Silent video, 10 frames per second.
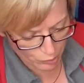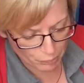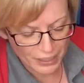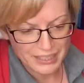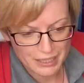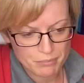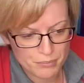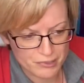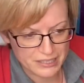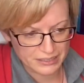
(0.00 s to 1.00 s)
by
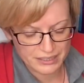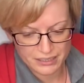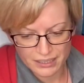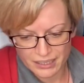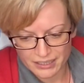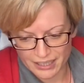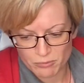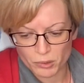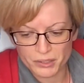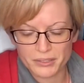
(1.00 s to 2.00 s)
inbreeding, then
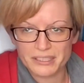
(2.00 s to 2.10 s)
what you need